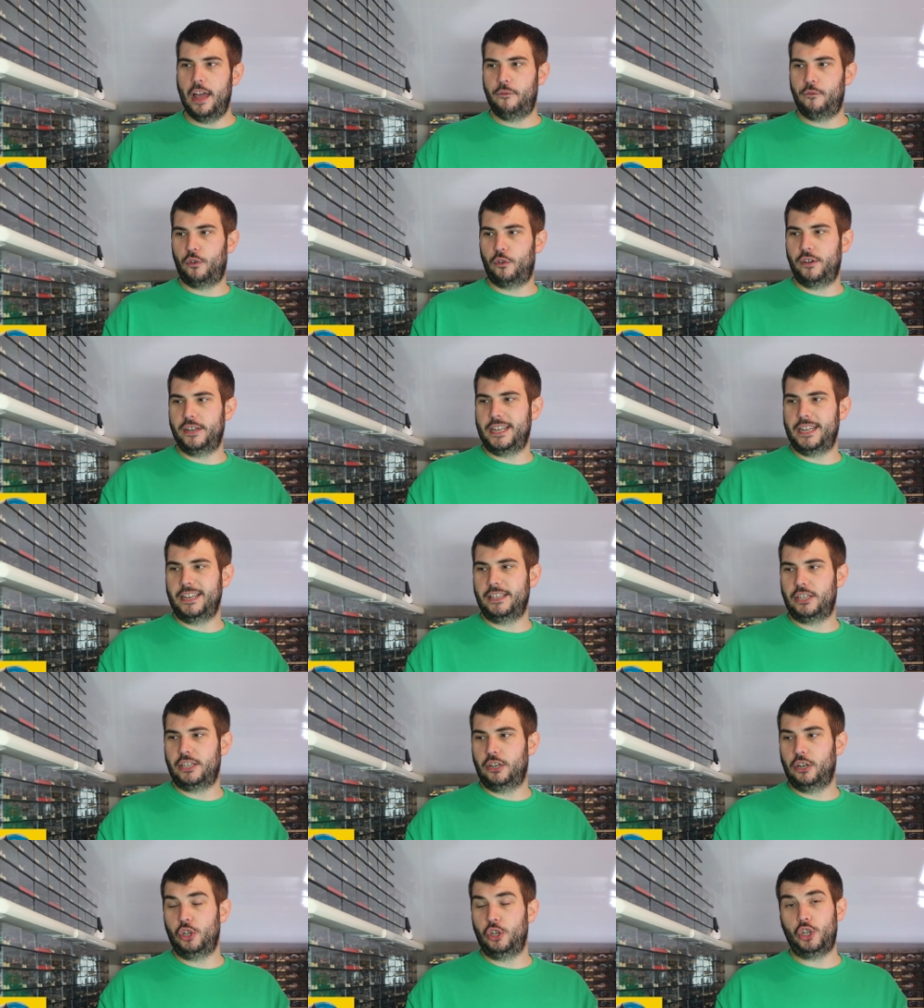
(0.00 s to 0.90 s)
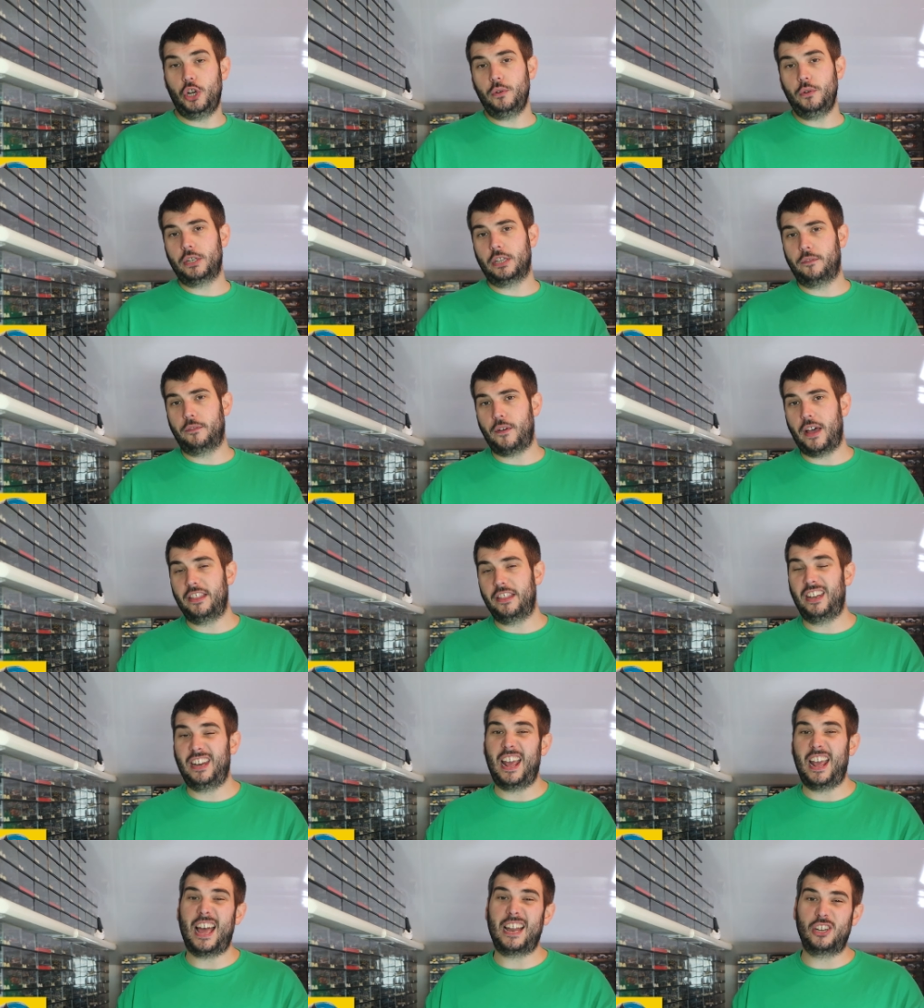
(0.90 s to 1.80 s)
for his incident due to the fact
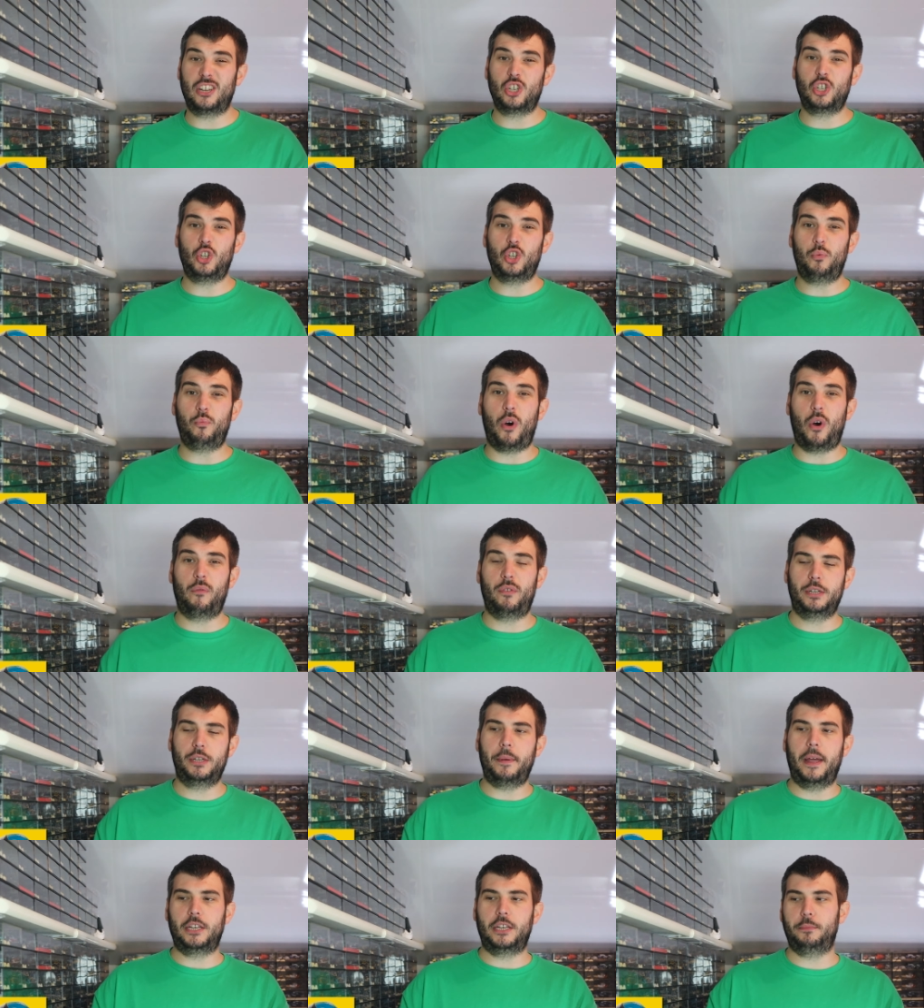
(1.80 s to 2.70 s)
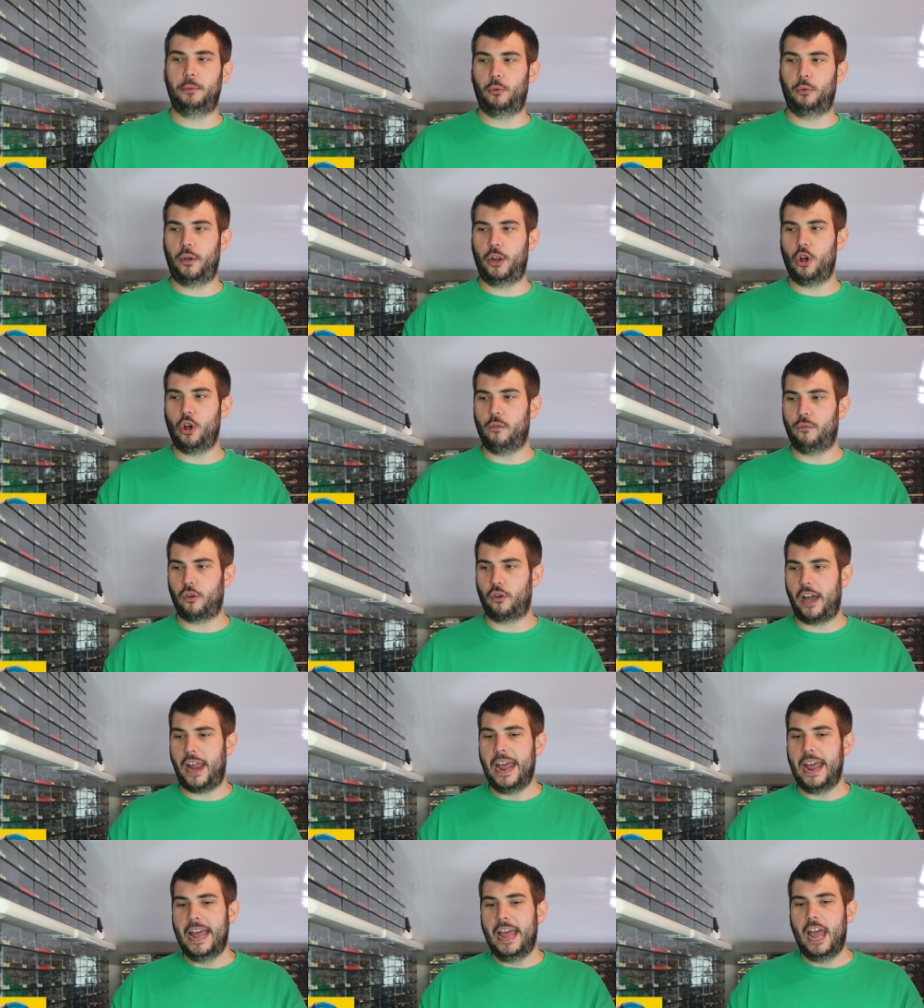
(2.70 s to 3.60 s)
that he had a somewhat respectable
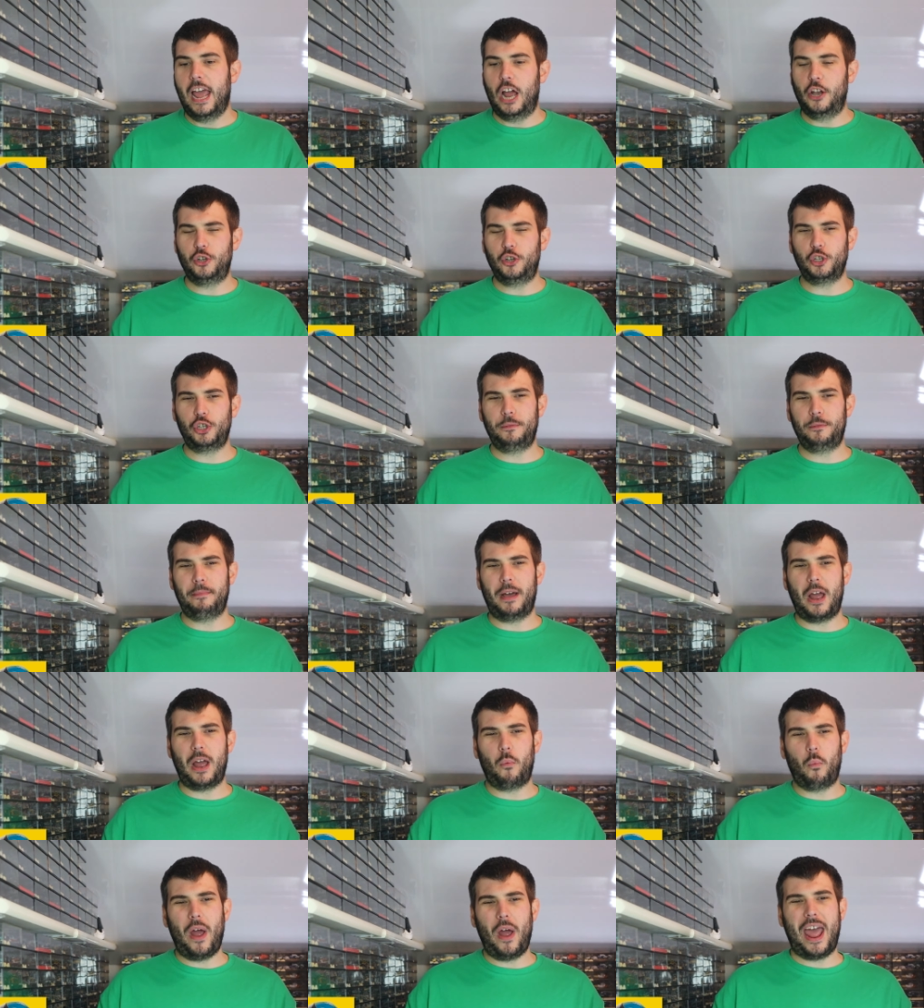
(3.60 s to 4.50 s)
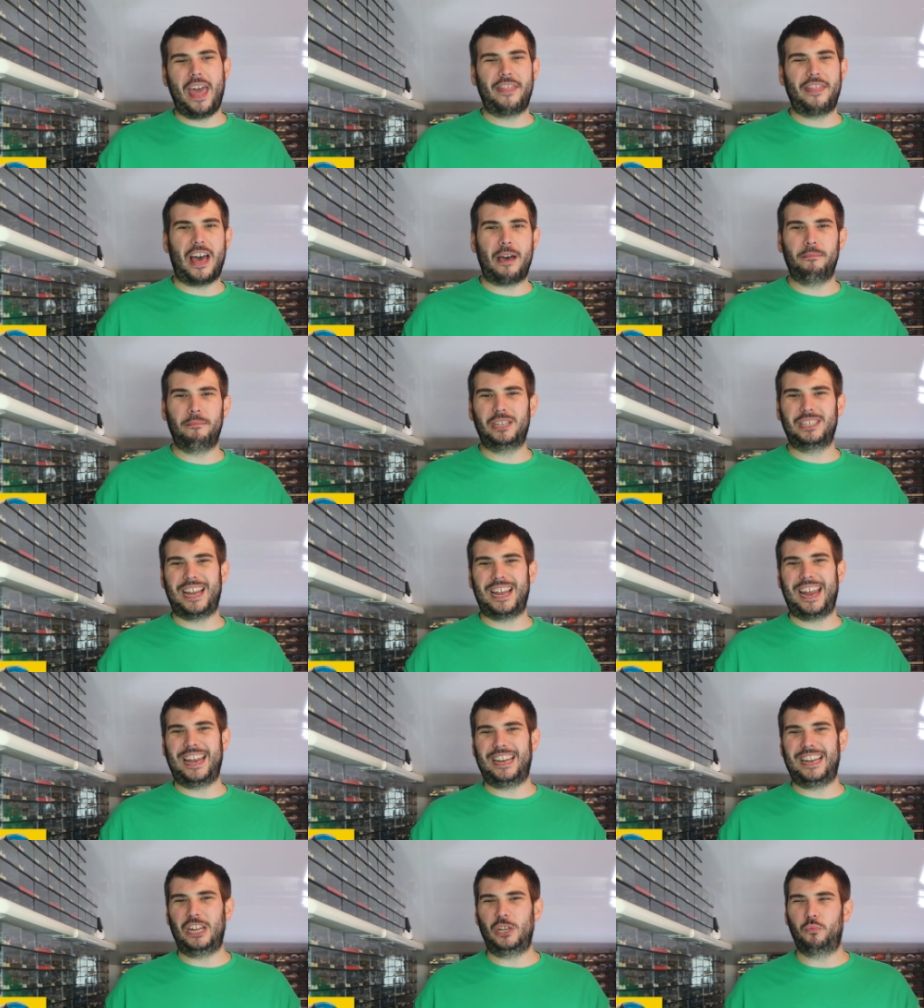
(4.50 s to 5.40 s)
recovery, and judging by where that
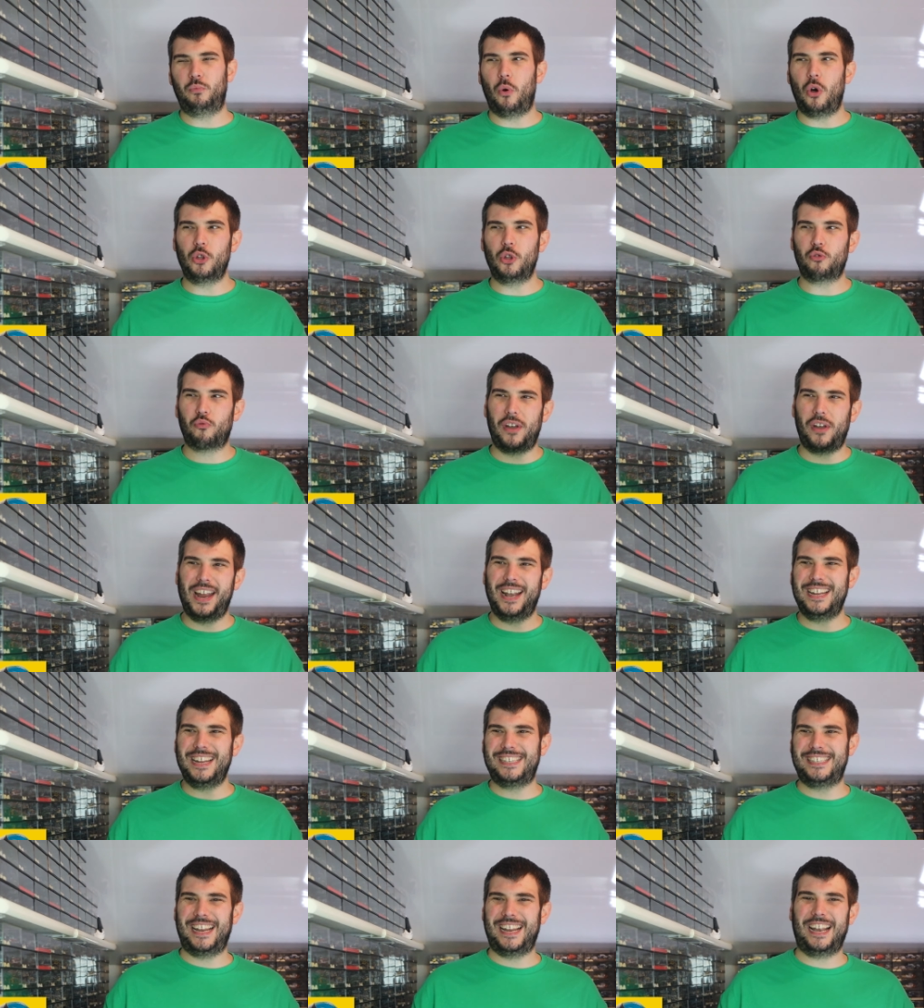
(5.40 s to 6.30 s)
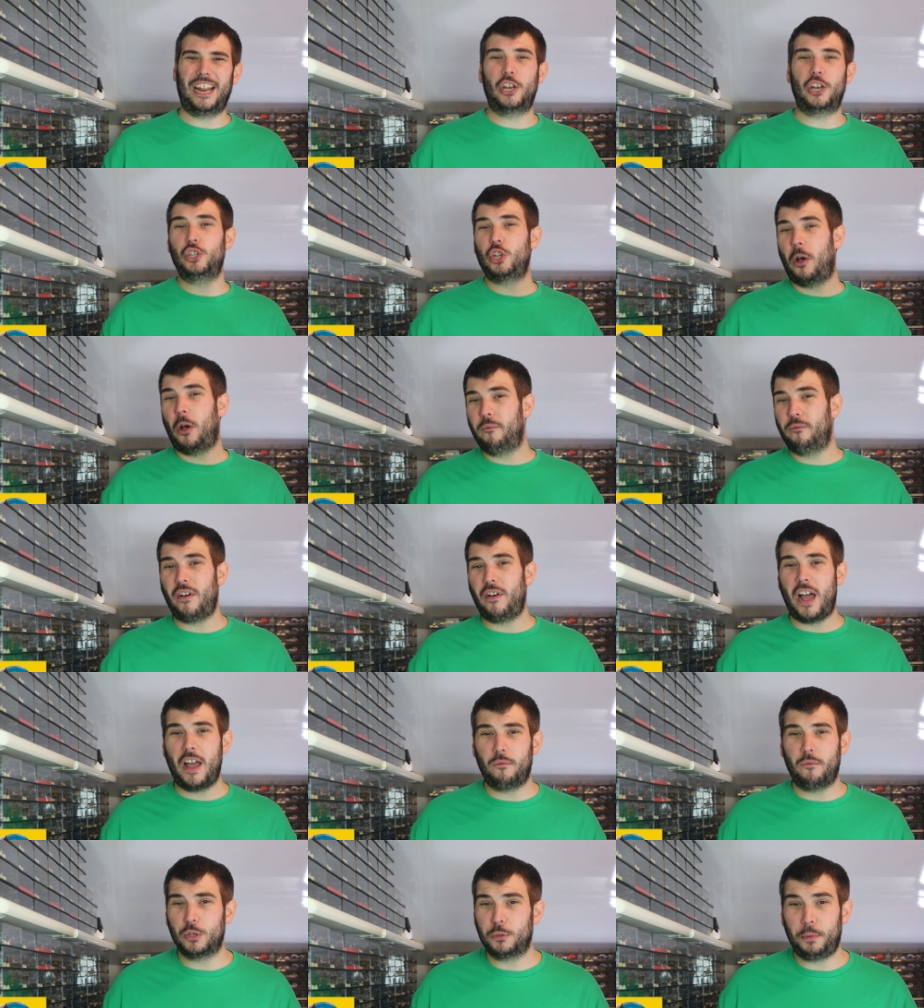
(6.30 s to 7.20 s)
Mercedes was, realistically a top
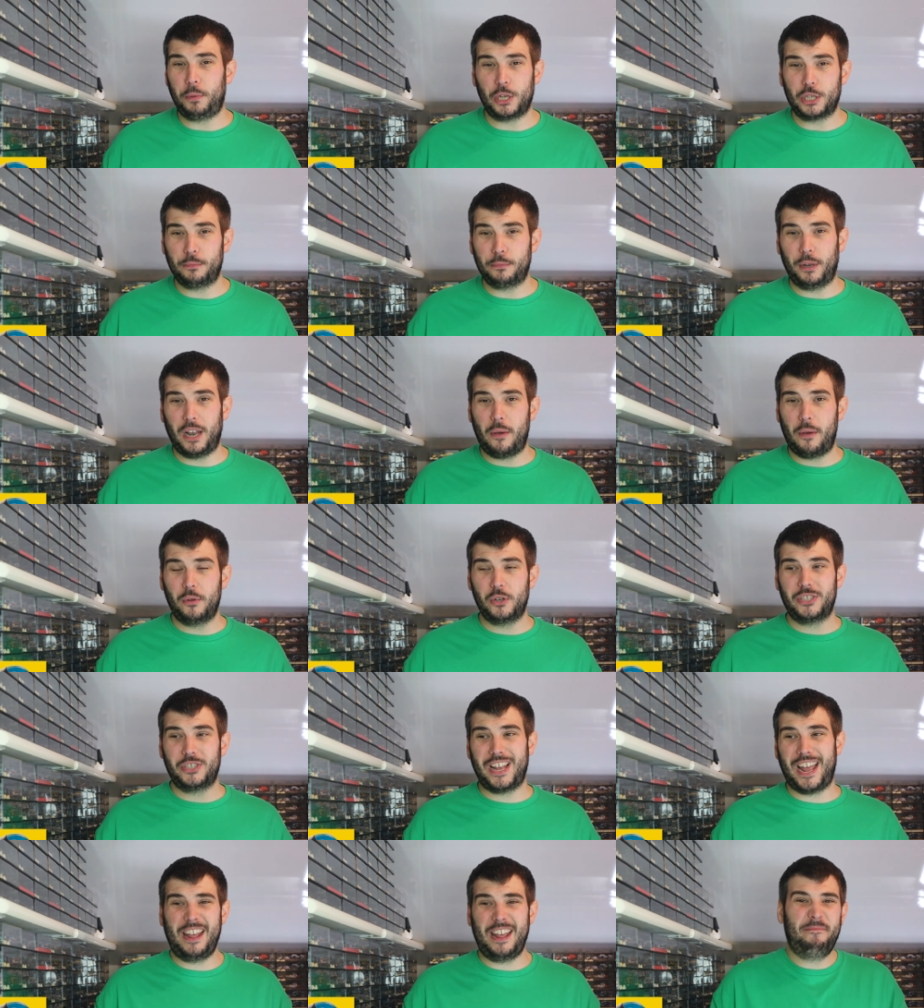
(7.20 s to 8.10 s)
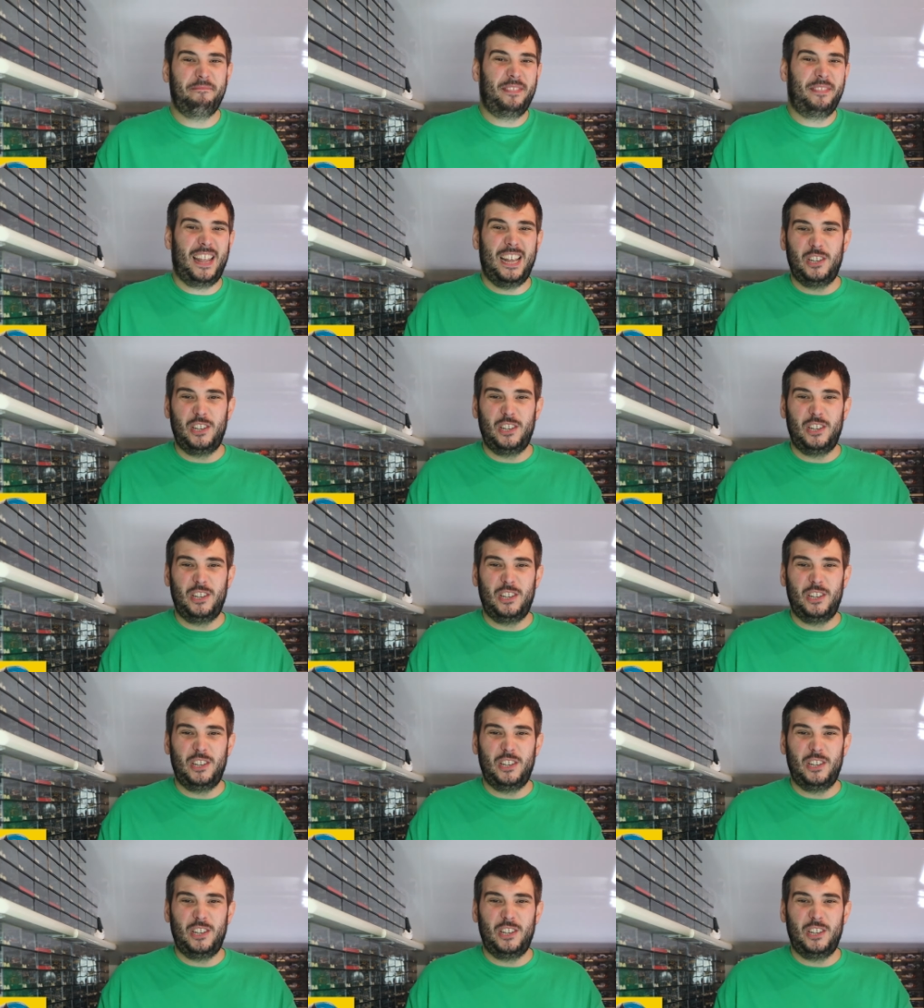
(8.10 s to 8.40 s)
5 was possible, I would say.